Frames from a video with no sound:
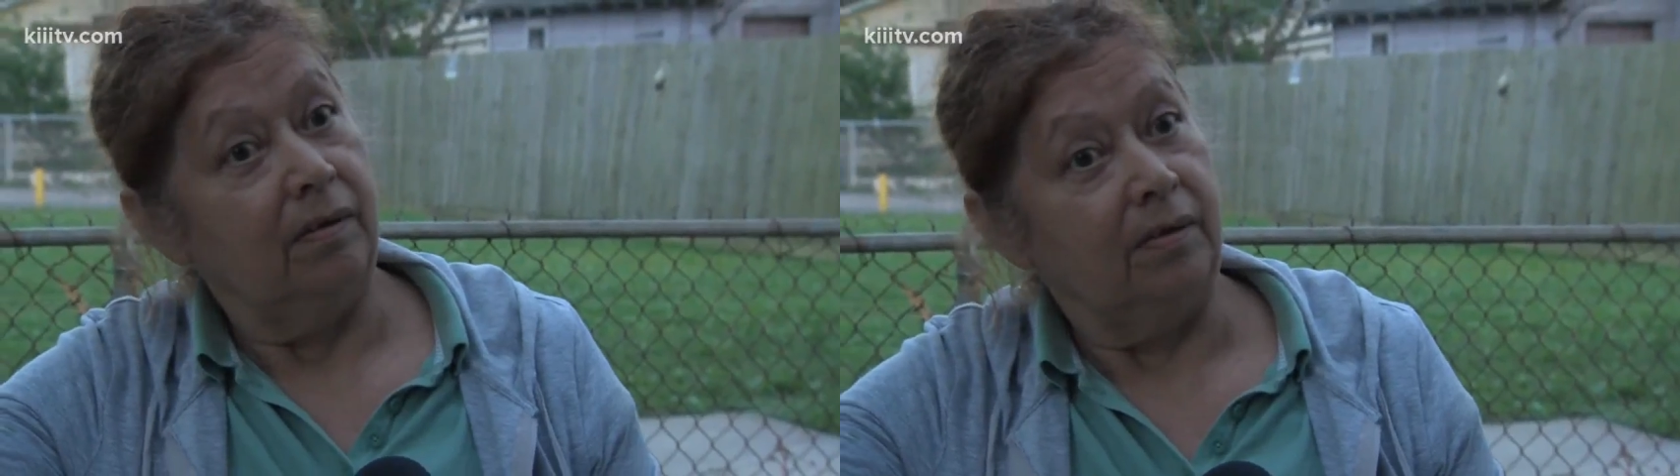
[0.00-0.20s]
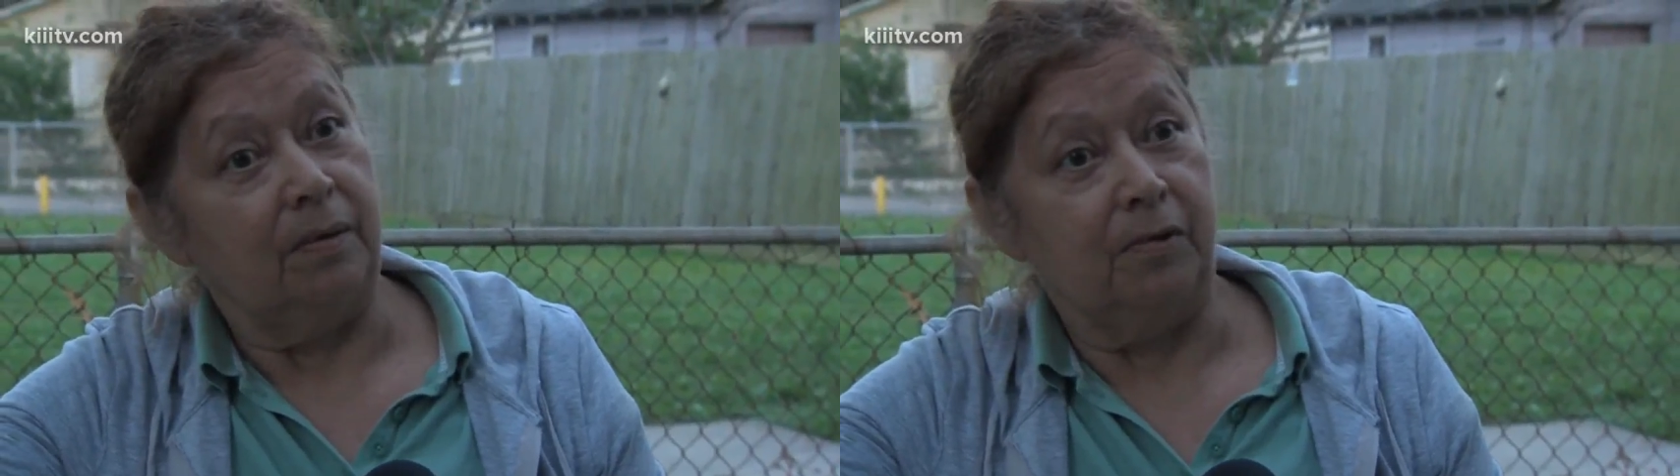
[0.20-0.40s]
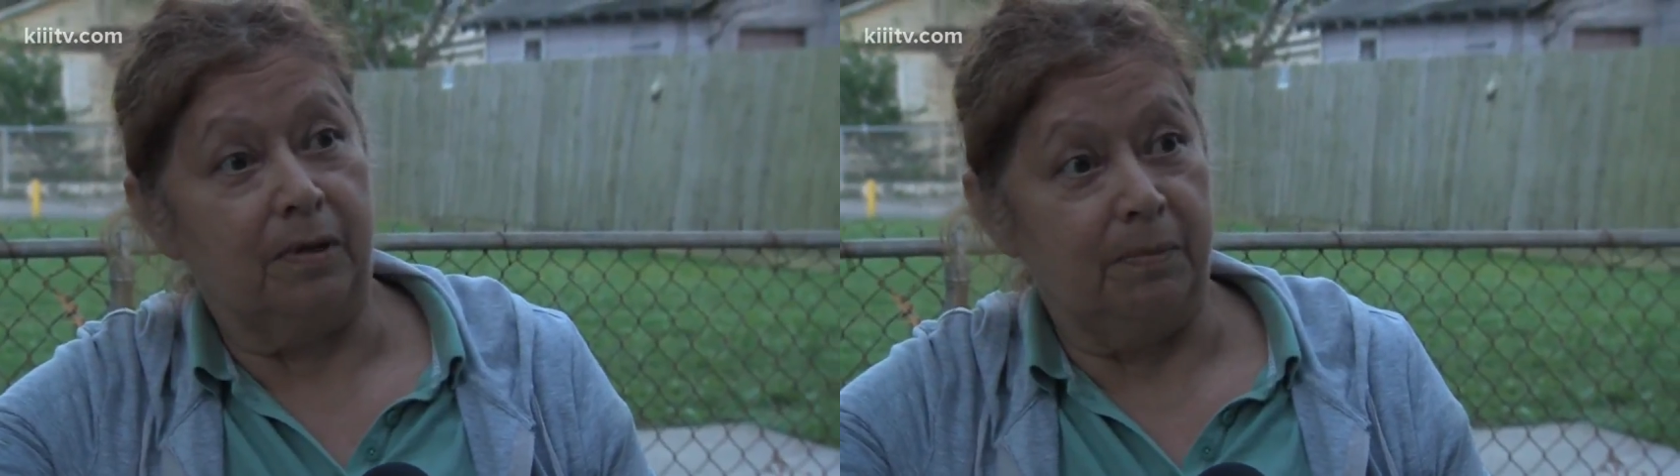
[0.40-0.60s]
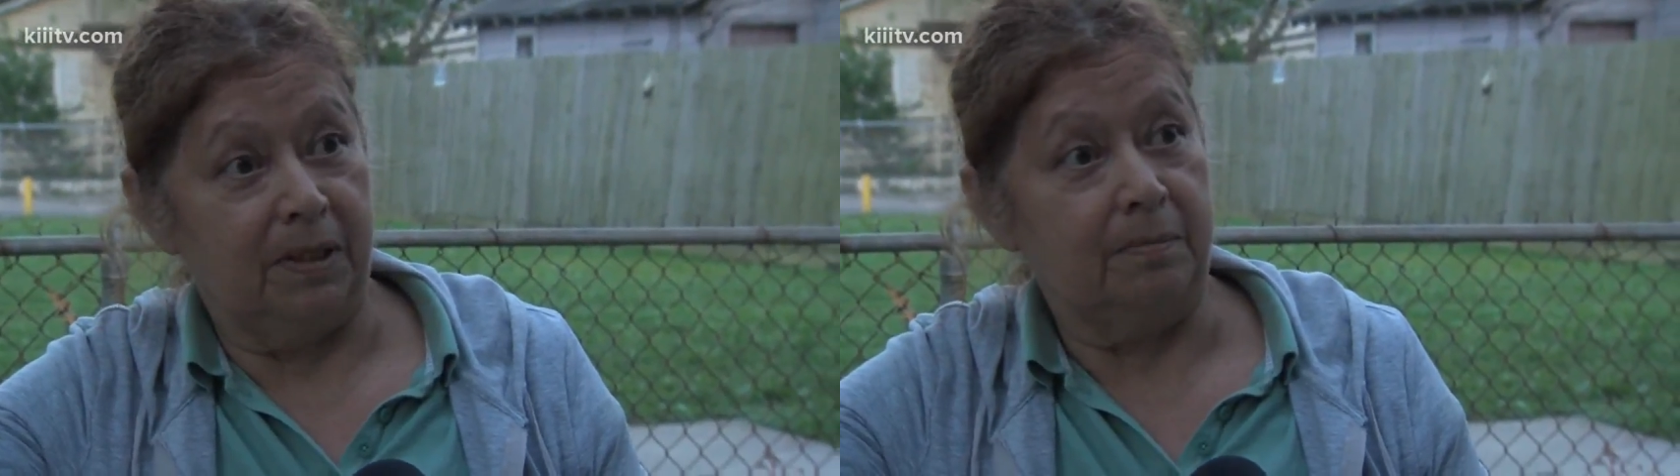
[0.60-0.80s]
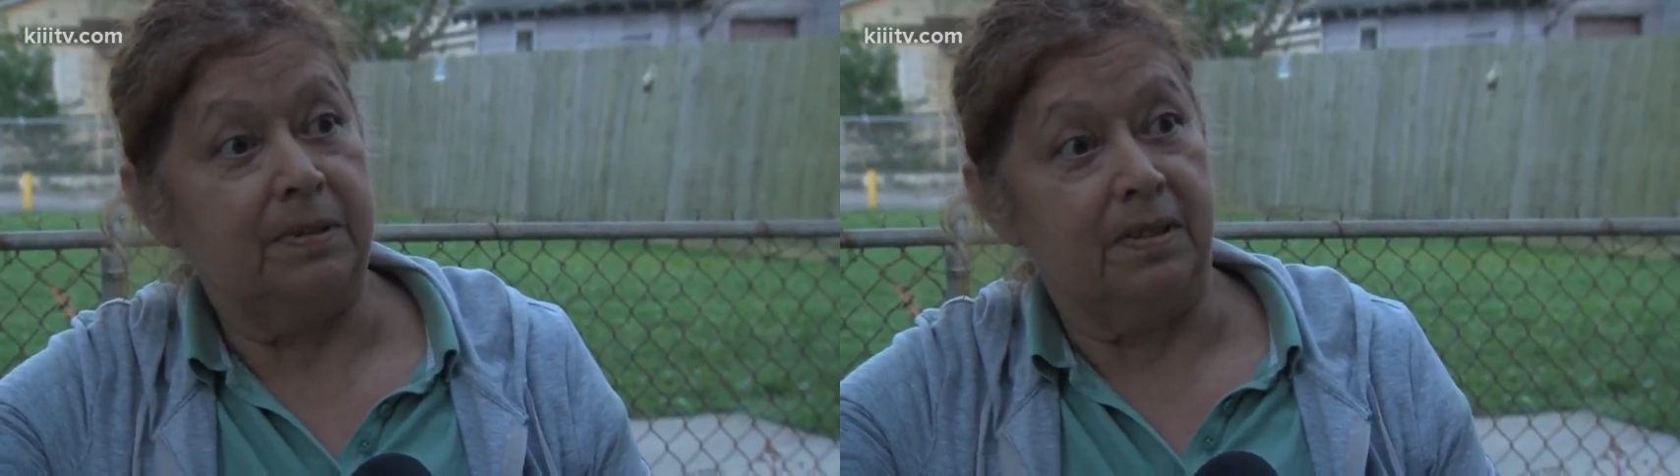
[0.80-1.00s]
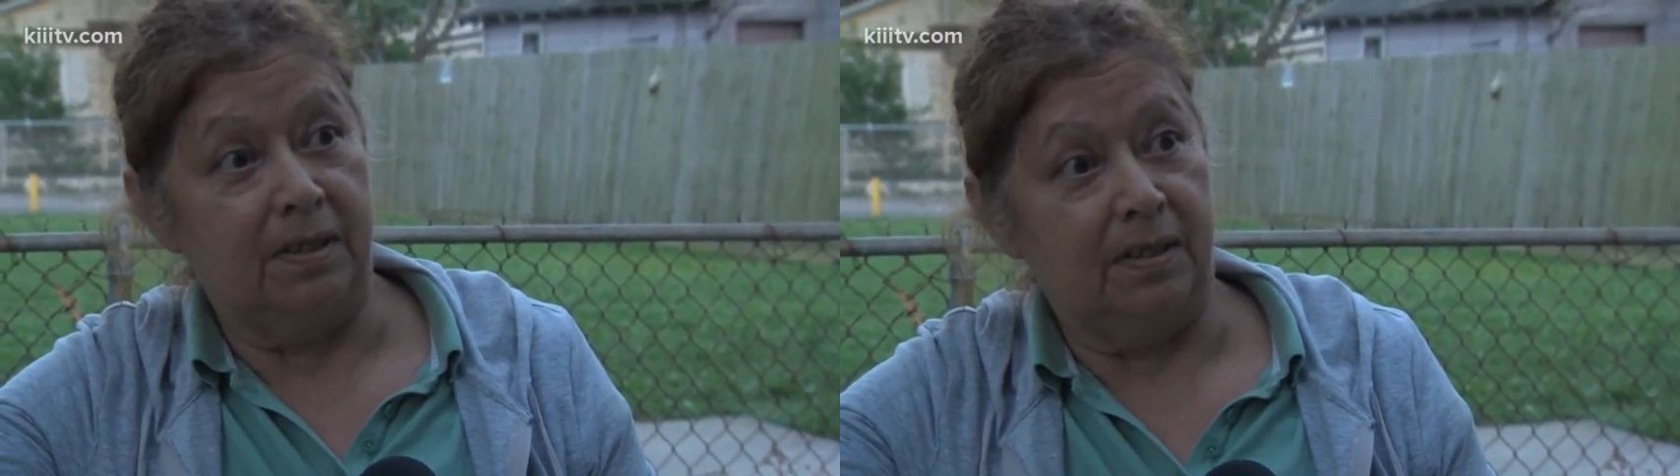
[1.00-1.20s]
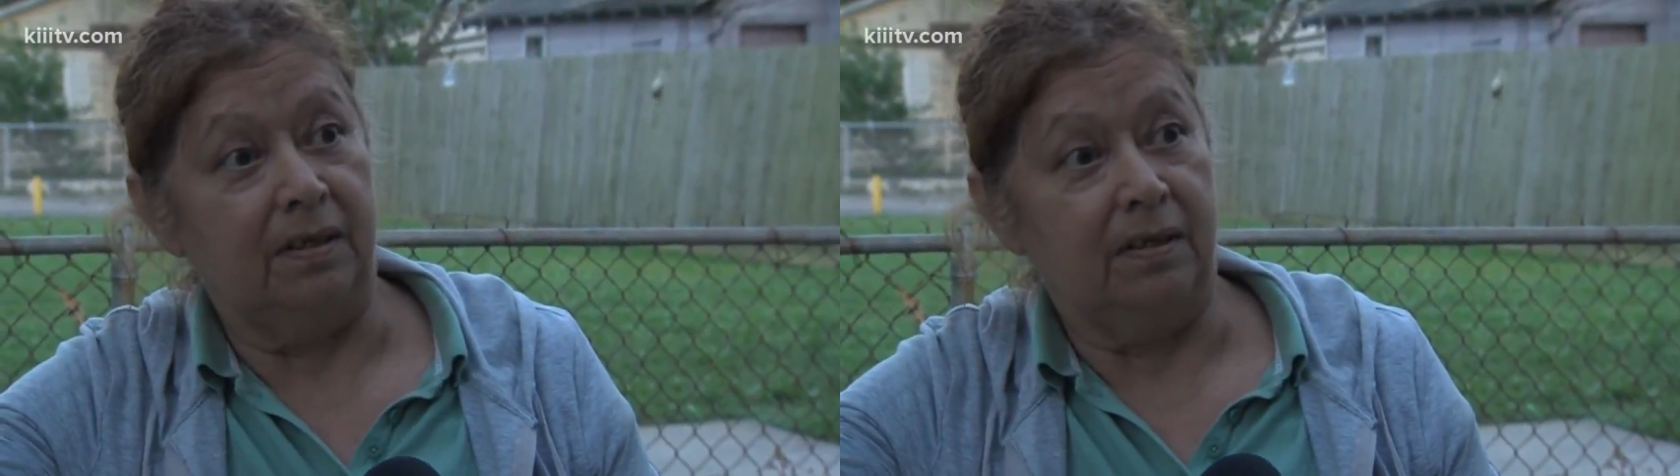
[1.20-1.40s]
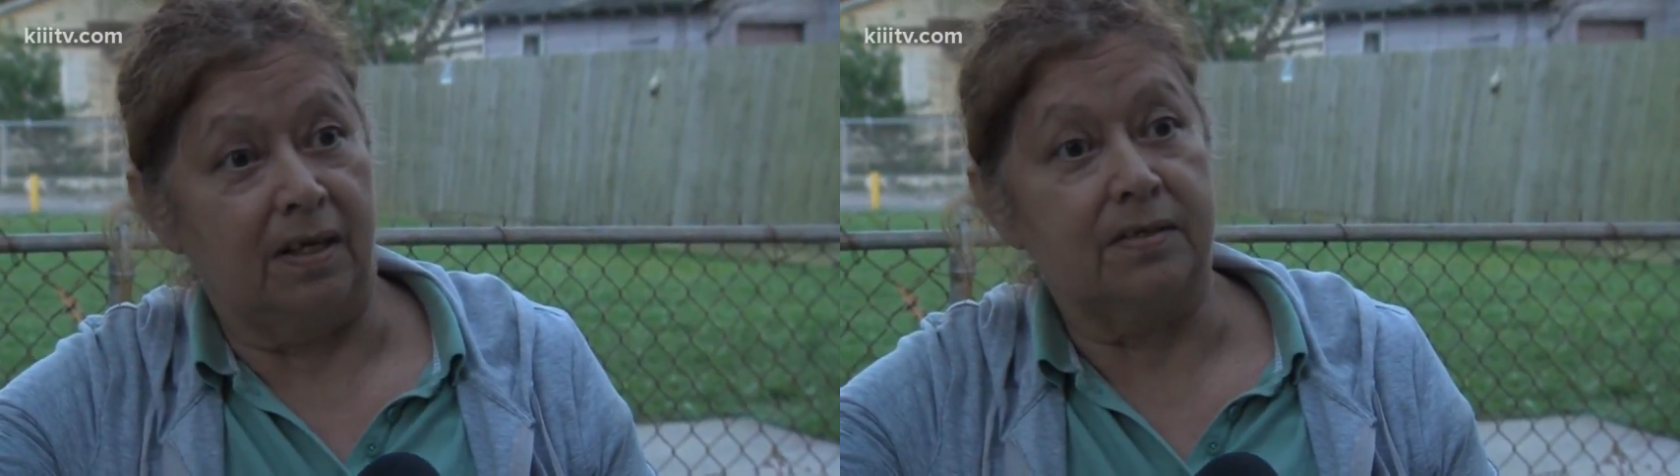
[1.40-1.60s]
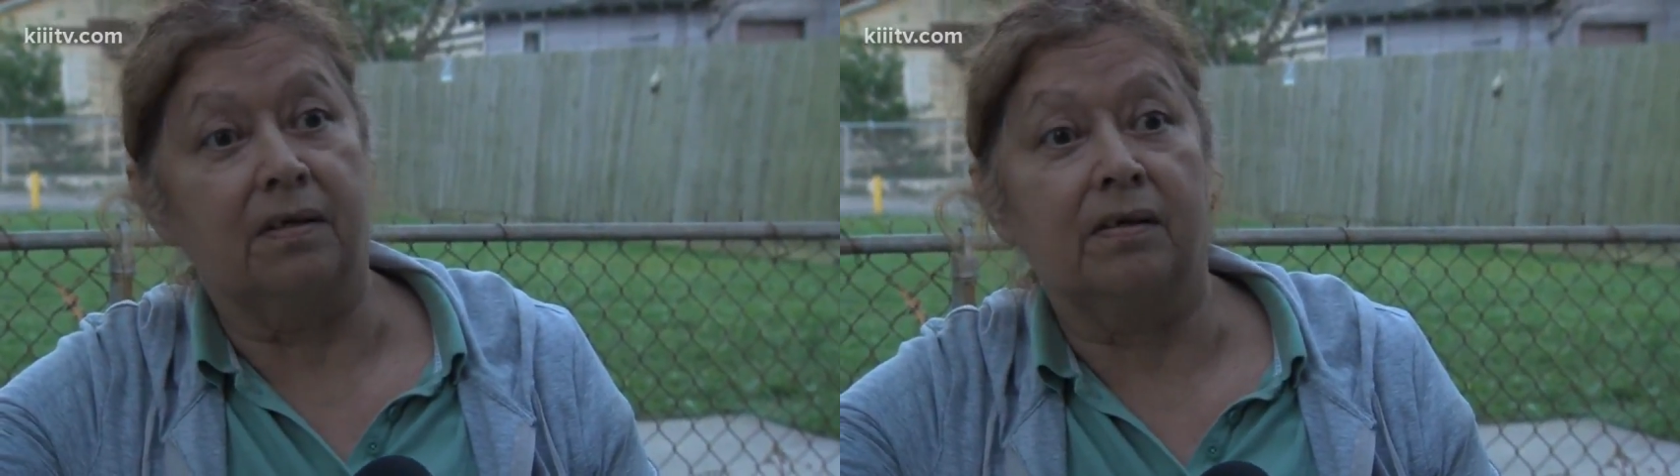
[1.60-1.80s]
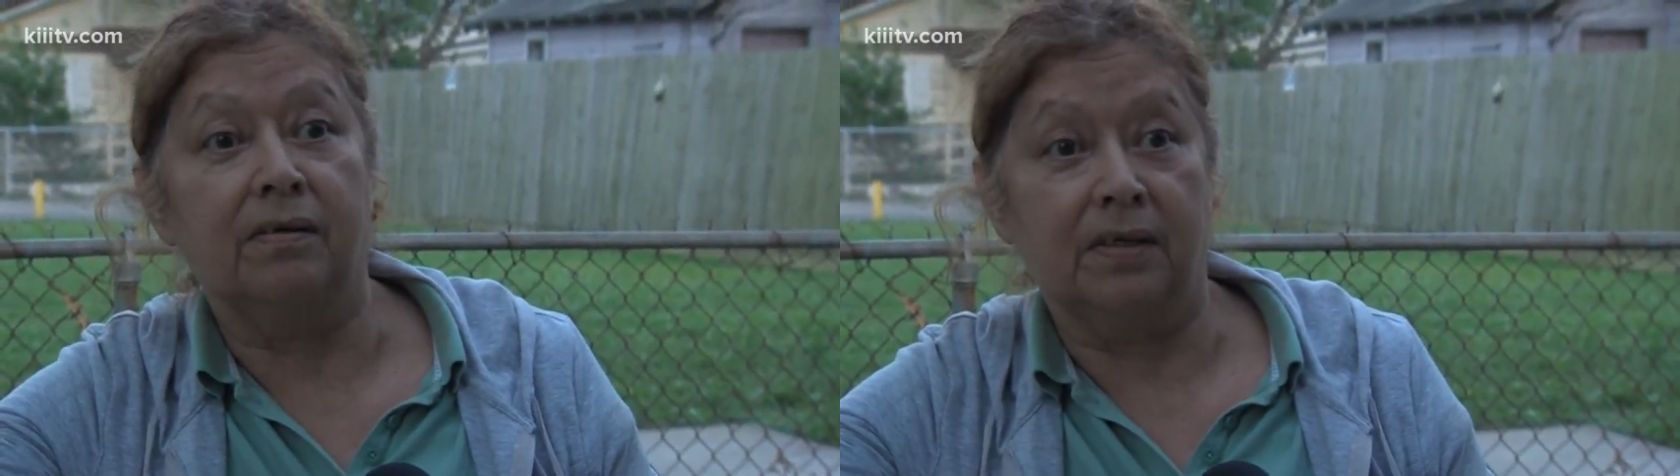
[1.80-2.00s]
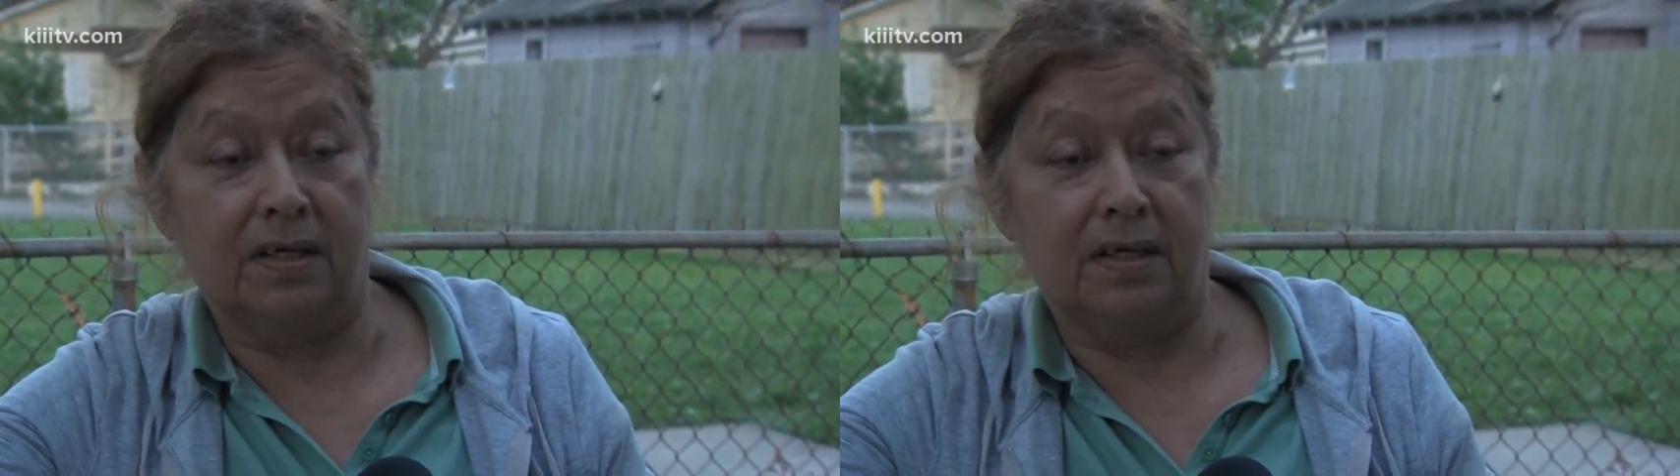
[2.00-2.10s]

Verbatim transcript: I would have been upset. I saw her,